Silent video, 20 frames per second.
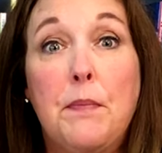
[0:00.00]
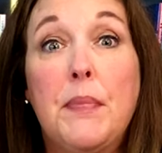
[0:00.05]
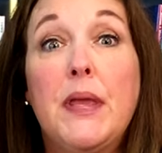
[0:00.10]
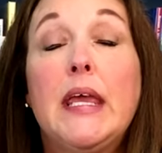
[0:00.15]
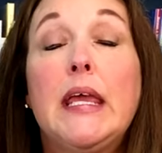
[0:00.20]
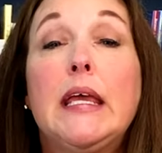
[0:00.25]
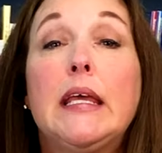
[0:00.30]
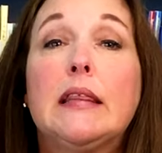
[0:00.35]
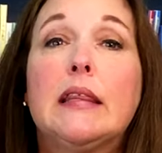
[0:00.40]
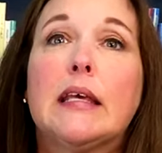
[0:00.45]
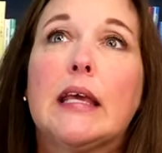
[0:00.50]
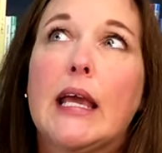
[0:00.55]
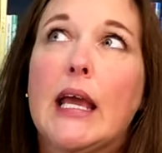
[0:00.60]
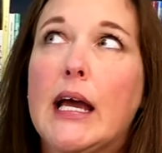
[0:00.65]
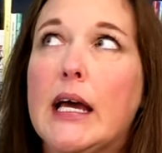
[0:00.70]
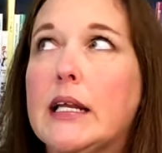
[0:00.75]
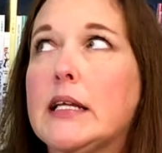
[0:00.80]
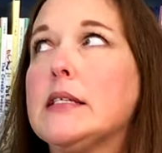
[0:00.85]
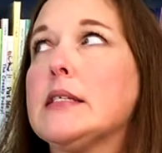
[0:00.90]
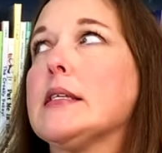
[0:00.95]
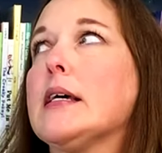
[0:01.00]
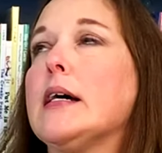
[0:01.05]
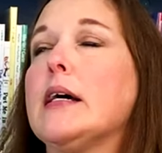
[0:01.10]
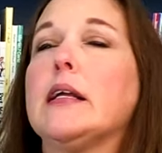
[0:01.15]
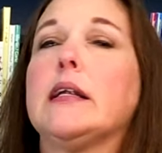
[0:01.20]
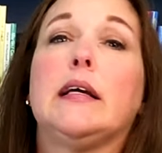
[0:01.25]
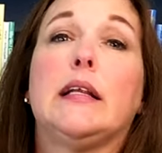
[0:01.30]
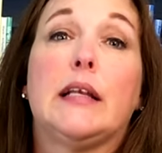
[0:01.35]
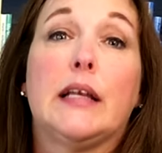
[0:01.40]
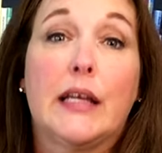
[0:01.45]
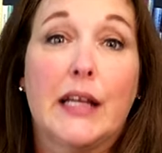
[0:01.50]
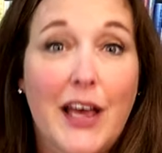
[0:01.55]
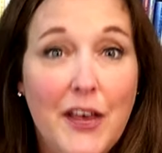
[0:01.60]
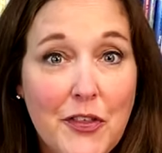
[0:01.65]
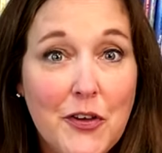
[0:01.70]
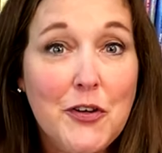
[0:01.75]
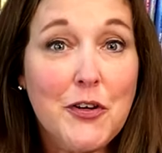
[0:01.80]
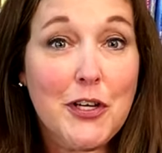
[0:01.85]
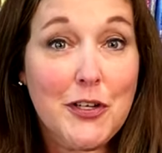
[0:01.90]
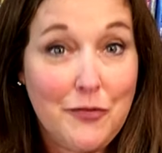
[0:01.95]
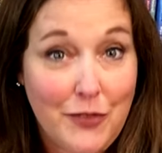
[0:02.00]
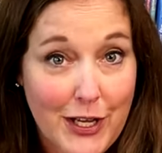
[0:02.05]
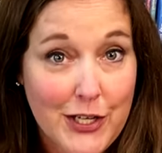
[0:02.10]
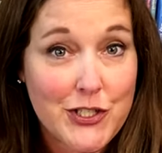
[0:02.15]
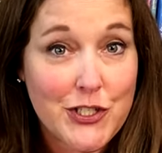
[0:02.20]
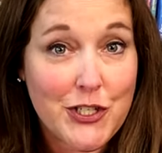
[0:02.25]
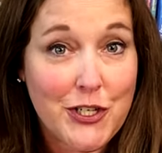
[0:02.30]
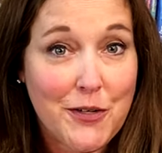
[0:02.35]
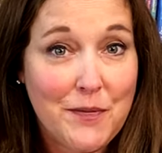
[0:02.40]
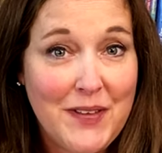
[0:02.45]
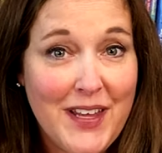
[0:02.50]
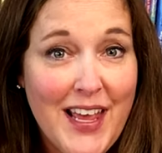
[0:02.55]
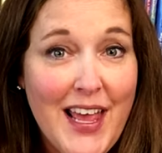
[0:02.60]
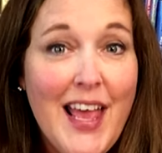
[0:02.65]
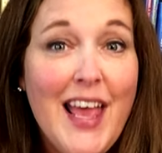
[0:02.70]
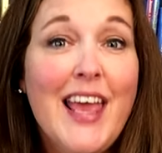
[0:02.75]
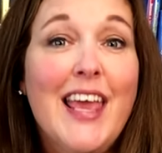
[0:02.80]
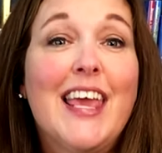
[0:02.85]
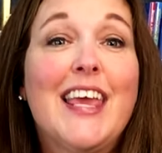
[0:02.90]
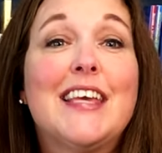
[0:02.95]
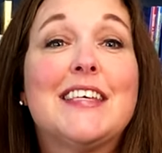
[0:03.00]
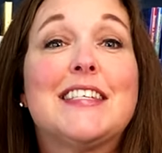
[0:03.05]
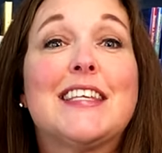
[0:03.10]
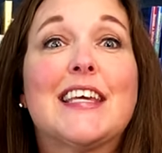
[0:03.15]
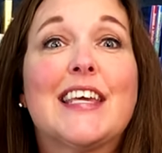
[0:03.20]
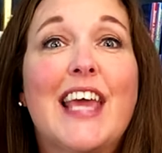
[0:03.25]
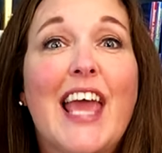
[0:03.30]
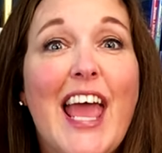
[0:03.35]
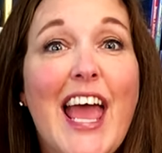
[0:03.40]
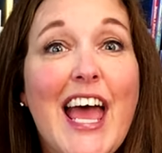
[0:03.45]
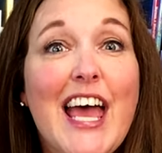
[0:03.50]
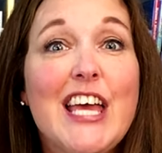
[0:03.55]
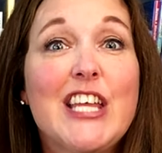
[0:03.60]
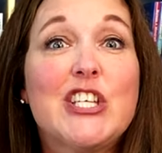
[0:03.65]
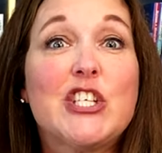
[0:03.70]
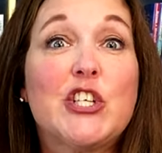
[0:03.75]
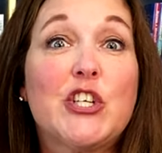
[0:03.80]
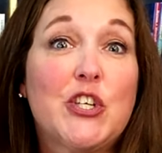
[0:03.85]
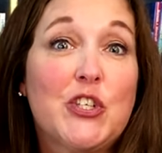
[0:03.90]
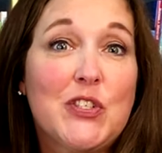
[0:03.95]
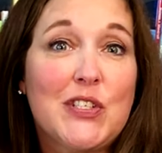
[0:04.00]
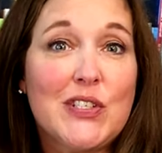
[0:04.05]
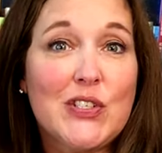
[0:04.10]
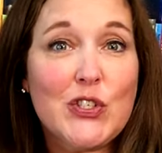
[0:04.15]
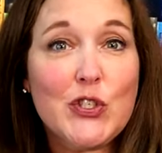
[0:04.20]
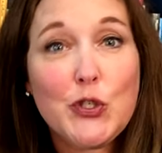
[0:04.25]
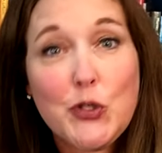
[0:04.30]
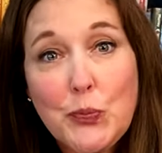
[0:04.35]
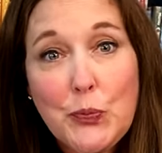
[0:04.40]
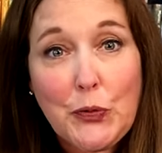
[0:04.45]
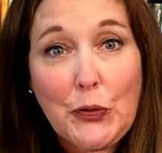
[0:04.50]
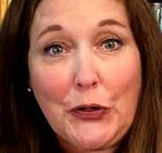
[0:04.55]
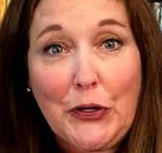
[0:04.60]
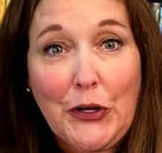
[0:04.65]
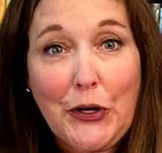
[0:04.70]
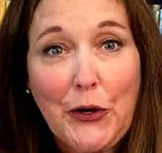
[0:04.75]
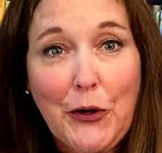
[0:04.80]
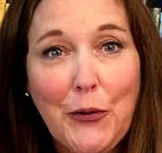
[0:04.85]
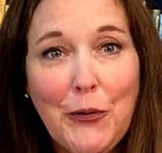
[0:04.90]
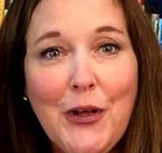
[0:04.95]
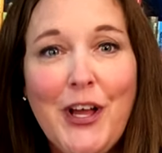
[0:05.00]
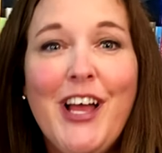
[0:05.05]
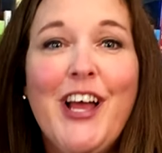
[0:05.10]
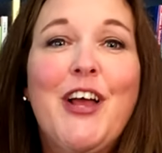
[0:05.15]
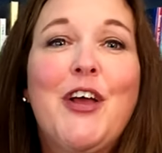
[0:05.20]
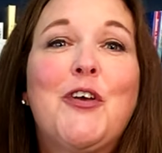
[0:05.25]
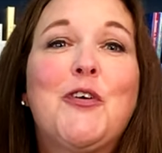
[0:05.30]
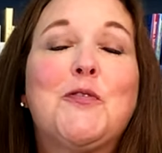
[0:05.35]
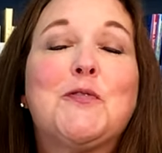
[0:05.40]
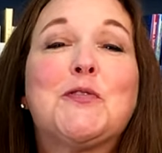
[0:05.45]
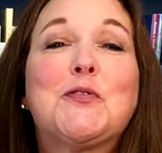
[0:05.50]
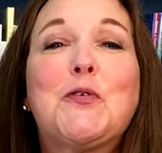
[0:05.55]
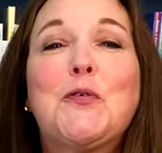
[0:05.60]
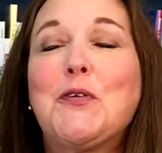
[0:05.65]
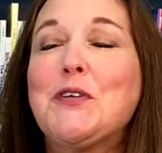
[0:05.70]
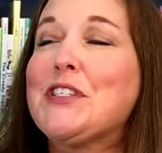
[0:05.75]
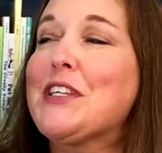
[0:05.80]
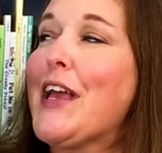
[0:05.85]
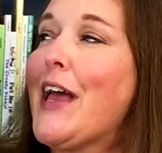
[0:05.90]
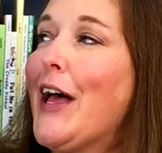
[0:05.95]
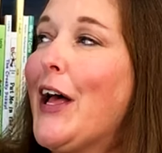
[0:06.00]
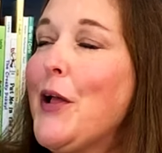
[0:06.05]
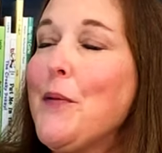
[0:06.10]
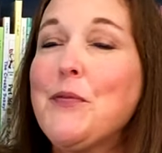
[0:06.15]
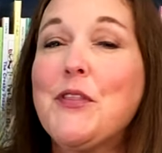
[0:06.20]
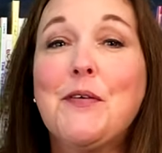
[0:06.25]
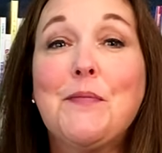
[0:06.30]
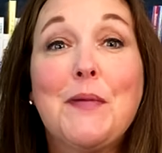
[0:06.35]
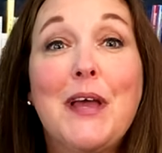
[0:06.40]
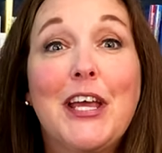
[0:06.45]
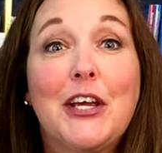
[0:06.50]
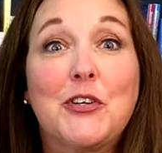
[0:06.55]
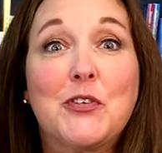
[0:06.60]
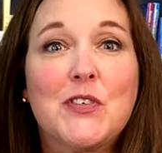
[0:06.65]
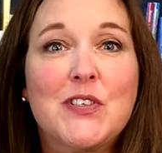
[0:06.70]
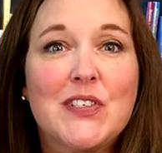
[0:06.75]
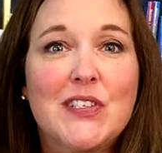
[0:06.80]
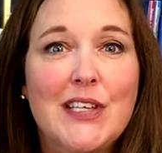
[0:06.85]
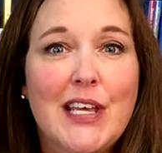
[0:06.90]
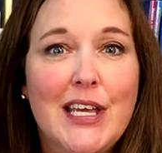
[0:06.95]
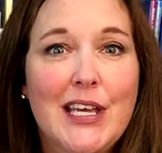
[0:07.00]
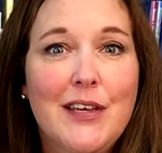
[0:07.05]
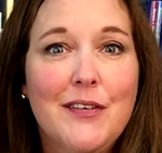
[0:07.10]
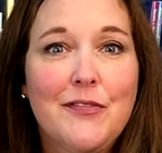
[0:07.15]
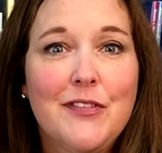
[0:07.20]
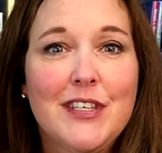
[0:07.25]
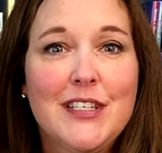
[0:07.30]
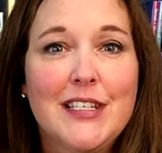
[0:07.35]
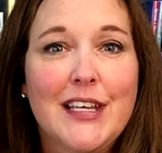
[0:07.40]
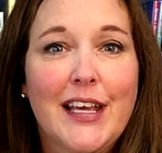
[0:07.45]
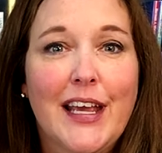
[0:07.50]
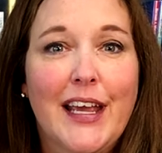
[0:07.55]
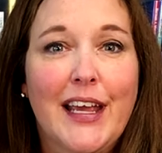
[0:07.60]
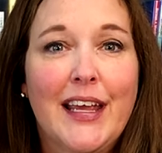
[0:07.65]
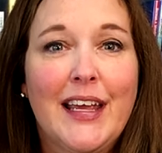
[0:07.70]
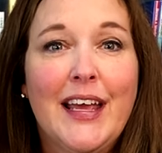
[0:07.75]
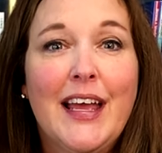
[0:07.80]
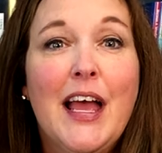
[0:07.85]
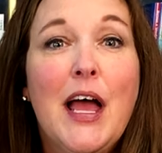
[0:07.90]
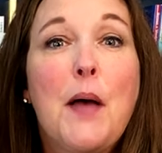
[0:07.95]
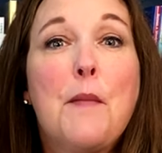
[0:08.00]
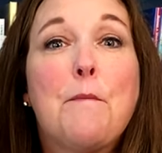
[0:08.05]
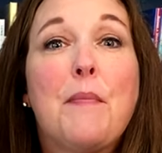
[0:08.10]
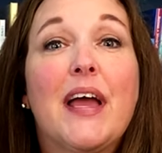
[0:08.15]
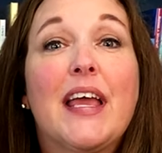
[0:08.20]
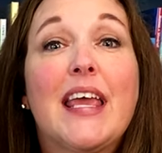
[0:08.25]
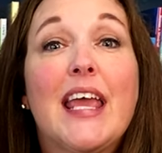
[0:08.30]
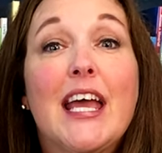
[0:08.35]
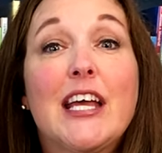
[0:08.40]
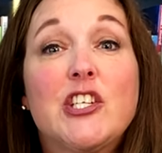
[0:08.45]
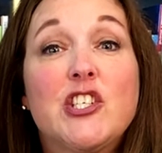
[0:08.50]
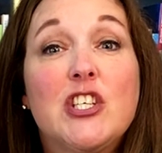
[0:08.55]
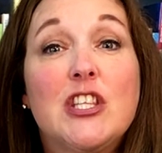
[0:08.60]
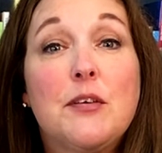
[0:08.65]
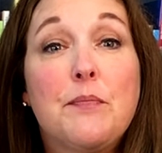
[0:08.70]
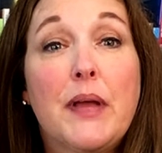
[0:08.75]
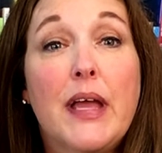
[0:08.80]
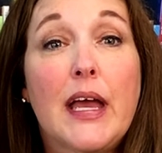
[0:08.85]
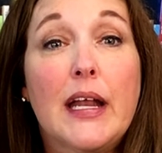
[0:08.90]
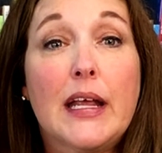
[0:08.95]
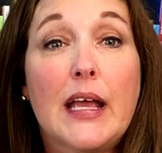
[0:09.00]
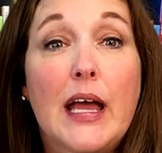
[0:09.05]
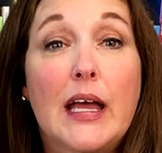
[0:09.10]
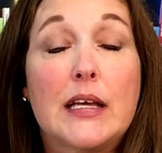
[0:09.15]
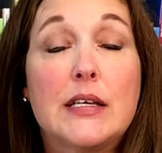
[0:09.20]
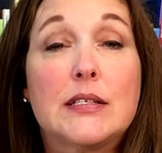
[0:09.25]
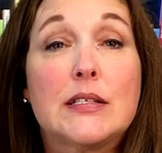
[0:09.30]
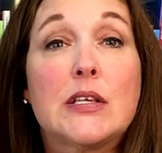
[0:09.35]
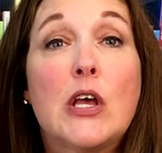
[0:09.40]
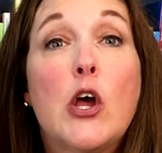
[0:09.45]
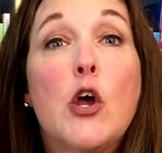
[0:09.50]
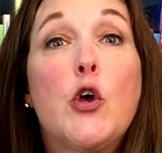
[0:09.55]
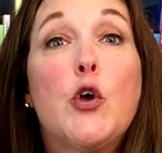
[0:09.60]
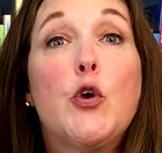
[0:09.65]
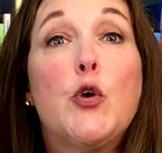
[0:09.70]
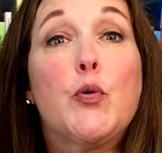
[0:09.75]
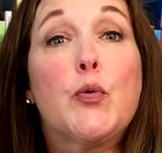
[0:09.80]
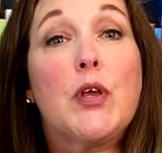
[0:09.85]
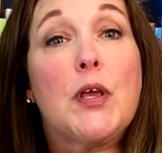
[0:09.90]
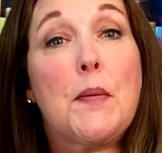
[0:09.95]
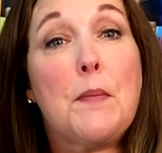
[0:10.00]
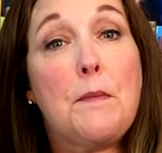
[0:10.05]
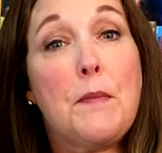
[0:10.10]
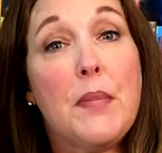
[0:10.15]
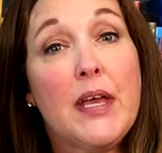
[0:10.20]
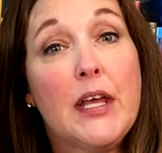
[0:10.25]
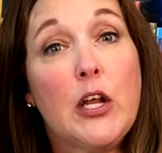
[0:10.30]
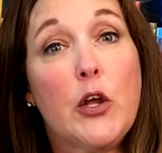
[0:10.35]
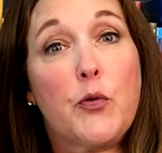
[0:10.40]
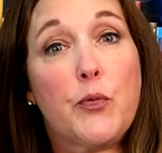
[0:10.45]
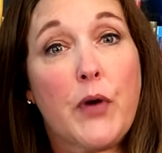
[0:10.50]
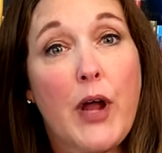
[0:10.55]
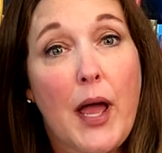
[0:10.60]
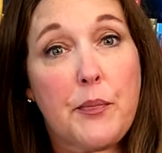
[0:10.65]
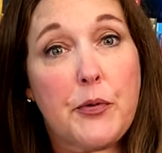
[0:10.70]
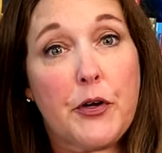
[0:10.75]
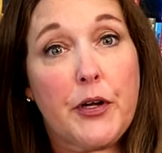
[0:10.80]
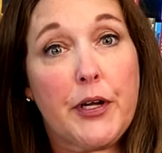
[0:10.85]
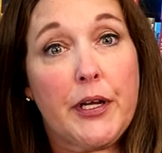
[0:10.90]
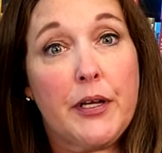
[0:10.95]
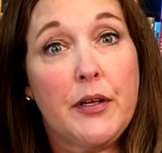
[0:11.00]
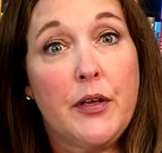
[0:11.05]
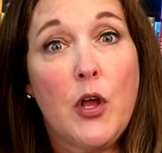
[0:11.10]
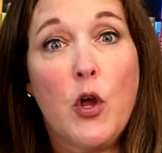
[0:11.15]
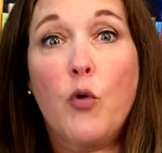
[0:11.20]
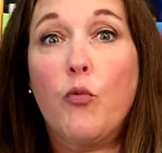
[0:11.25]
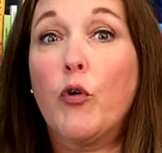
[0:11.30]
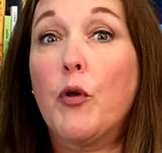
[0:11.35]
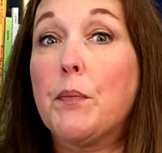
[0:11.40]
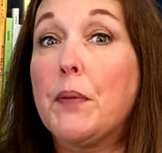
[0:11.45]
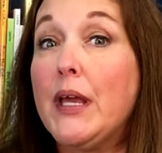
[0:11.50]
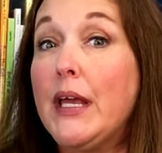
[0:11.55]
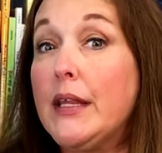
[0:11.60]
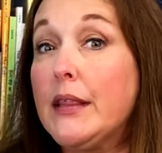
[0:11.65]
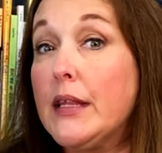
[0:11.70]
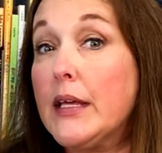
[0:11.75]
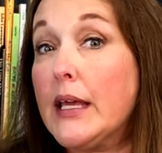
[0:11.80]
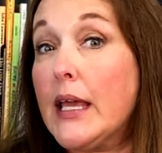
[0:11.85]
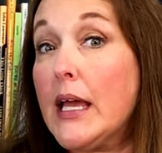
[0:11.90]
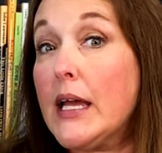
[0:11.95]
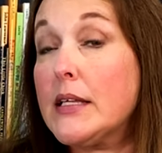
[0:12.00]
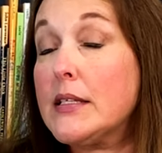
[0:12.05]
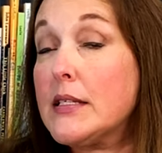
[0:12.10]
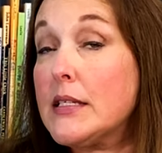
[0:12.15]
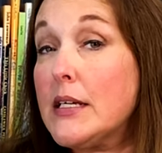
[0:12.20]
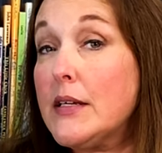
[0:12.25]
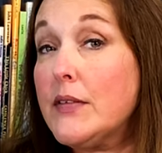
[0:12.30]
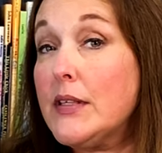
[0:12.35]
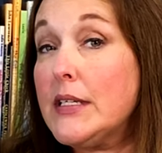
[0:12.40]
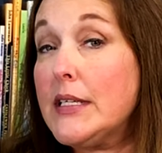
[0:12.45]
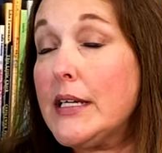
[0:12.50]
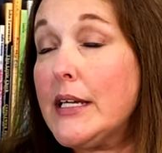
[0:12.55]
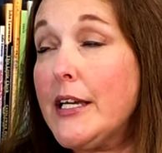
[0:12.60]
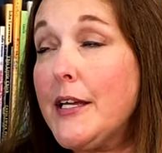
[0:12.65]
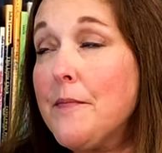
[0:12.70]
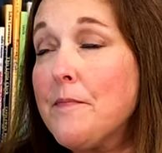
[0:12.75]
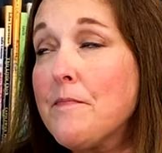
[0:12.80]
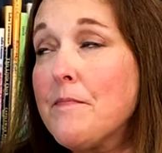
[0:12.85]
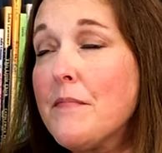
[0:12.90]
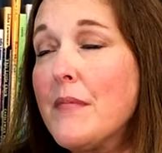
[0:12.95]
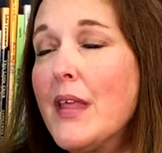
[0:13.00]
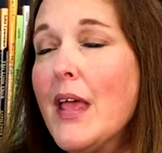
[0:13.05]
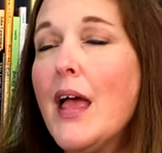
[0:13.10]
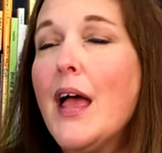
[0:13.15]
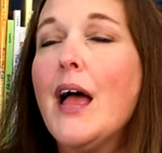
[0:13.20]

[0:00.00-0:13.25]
Pete the Cat is on another adventure. He is a cat turned superhero who's going to help the mayor save the day by catching the bad guys who commit a robbery. Will Pete the Cat save the day?